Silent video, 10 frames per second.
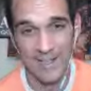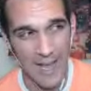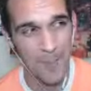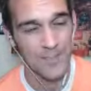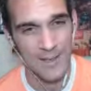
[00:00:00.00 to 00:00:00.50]

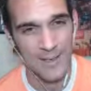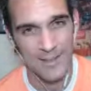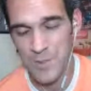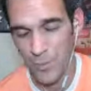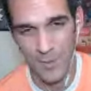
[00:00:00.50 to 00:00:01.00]
It happens
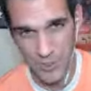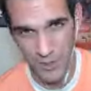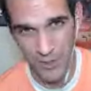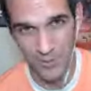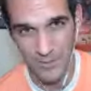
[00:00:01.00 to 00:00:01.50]
with women on the
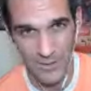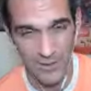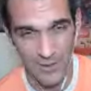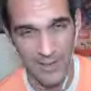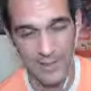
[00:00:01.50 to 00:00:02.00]
show a
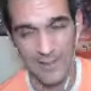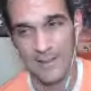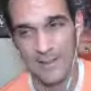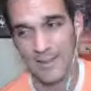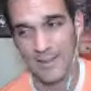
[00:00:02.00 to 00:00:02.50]
lot.
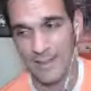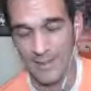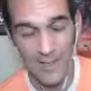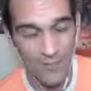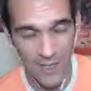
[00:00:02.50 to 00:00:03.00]
I can
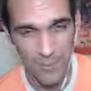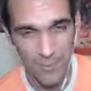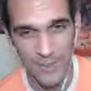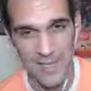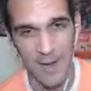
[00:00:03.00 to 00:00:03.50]
think of a
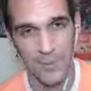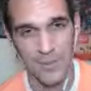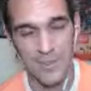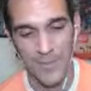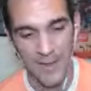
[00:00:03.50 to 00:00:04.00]
couple
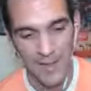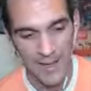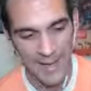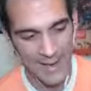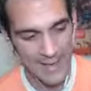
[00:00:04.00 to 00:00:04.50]
examples,
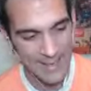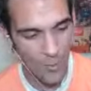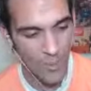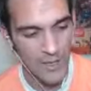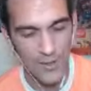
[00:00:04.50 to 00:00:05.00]
and I
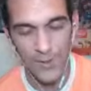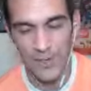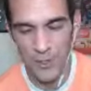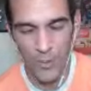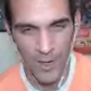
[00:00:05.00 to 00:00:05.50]
get why you do
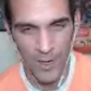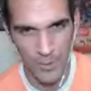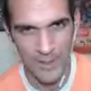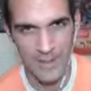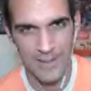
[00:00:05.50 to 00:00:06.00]
it. You want to
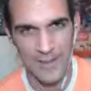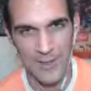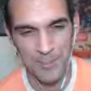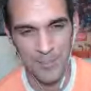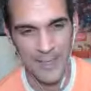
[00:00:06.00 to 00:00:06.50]
win the
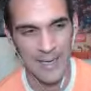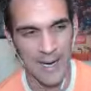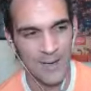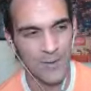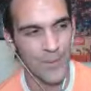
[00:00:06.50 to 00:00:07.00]
deal, but
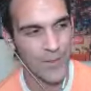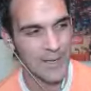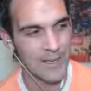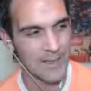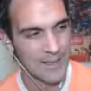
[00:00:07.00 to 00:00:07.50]
I don't
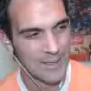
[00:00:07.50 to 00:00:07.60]
think